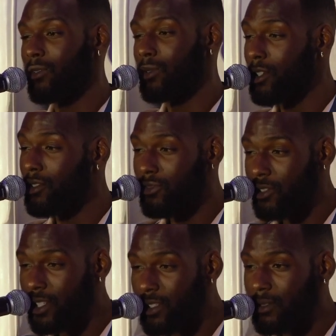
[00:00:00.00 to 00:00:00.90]
Real
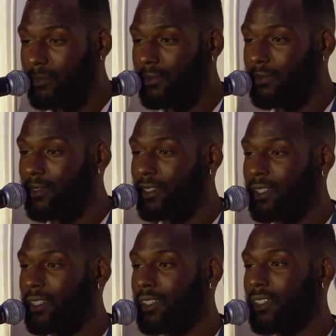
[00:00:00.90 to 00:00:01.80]
freedom?
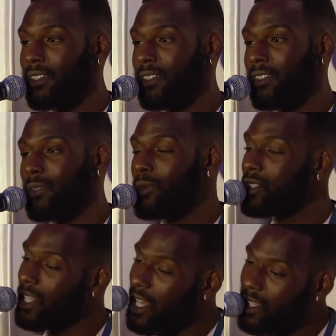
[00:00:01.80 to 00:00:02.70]

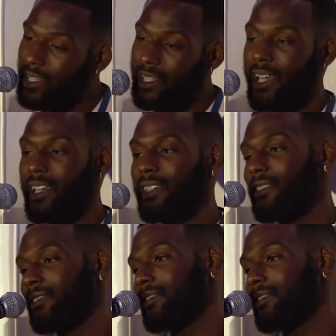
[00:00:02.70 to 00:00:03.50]
What's that look like?